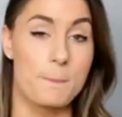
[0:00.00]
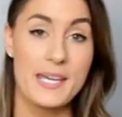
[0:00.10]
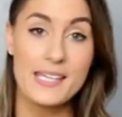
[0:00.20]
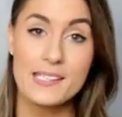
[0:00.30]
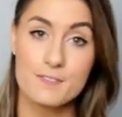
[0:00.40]

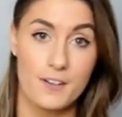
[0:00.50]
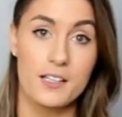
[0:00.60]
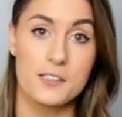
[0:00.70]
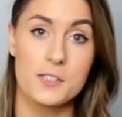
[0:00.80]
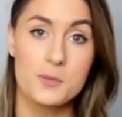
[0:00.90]
big in
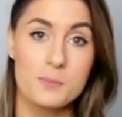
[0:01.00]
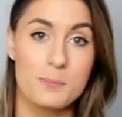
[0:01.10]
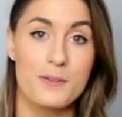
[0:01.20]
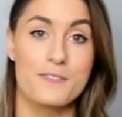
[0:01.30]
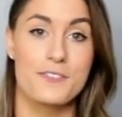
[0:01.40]
volume
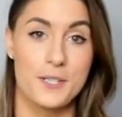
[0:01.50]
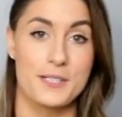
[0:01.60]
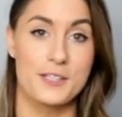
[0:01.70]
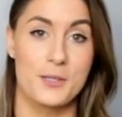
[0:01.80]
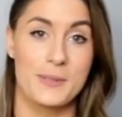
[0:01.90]
but
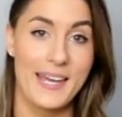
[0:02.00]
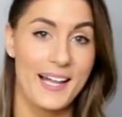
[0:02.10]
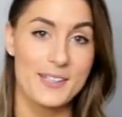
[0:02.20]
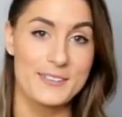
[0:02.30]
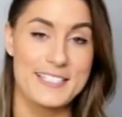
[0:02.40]
very low
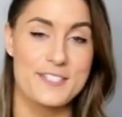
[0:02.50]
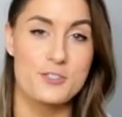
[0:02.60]
calories.